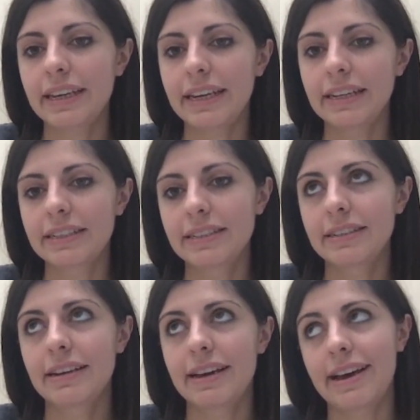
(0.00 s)

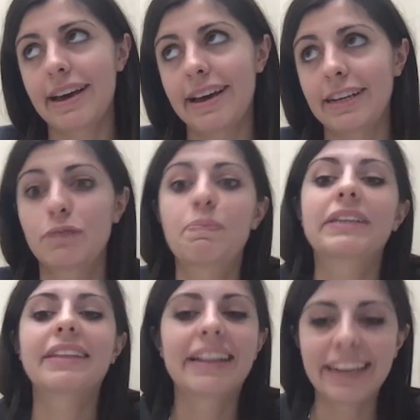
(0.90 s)
is
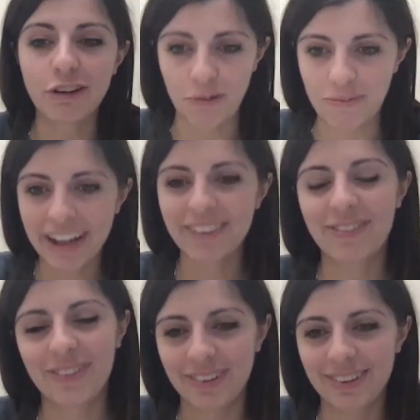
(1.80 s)
unexpectedly normal
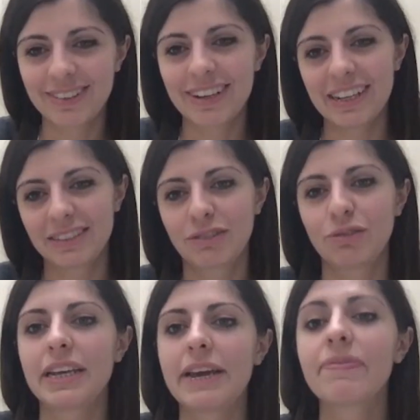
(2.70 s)
for us to
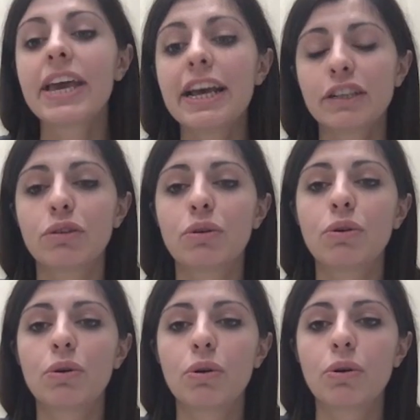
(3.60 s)
say.
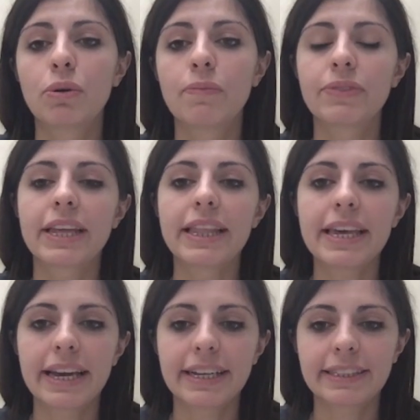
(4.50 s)
So the
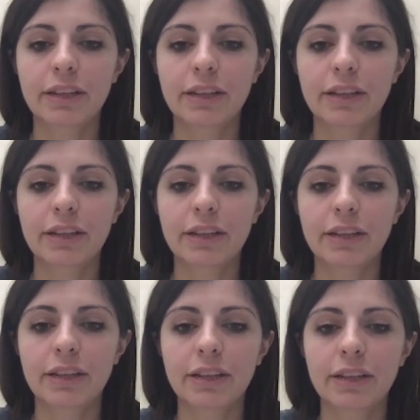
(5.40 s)
idea is that
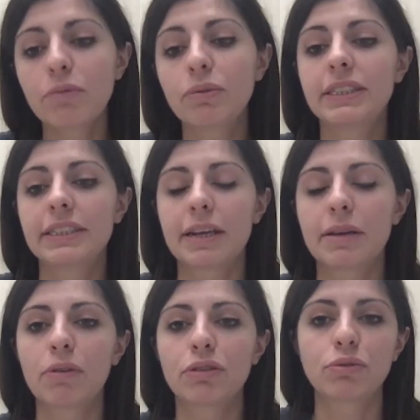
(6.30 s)
we get a marker
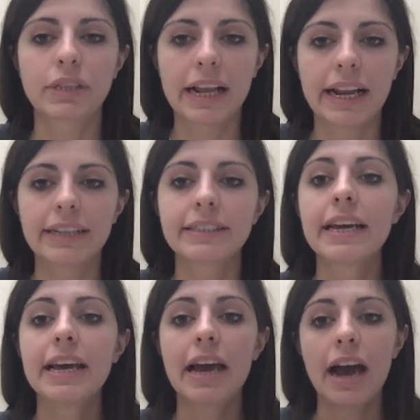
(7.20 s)
which is able to tell us
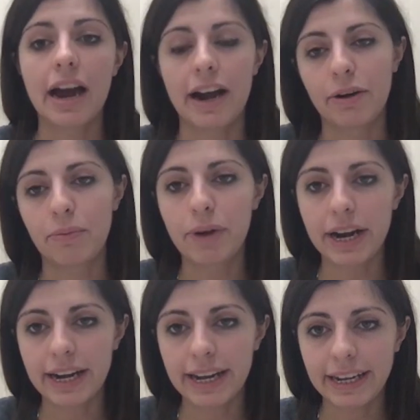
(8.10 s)
our
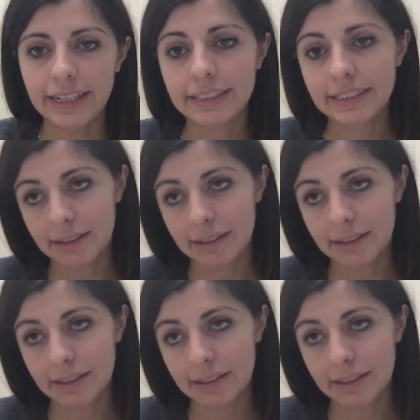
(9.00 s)
brain age.